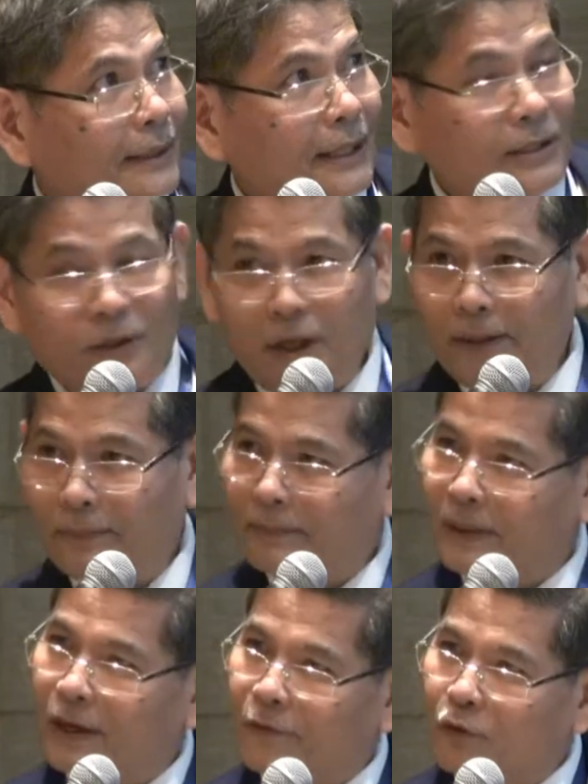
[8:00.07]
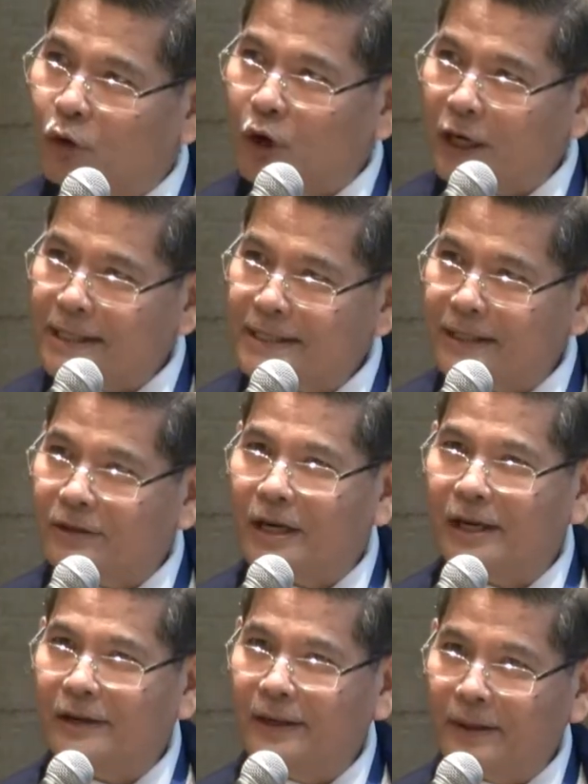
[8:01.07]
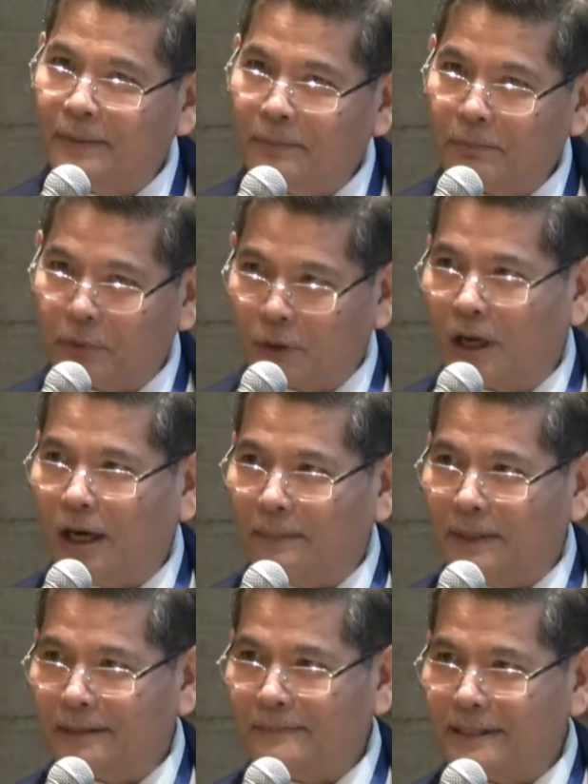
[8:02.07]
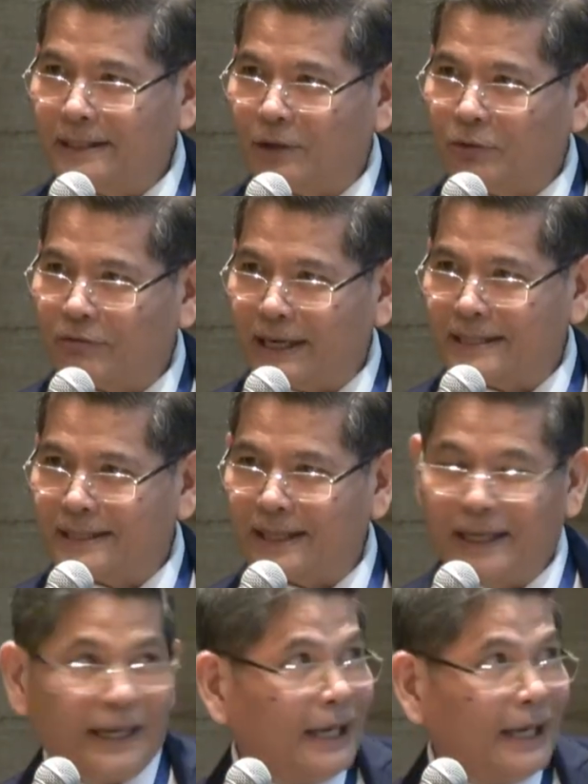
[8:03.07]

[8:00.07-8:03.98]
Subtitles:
that's all. Of course, there are problems, there are risks,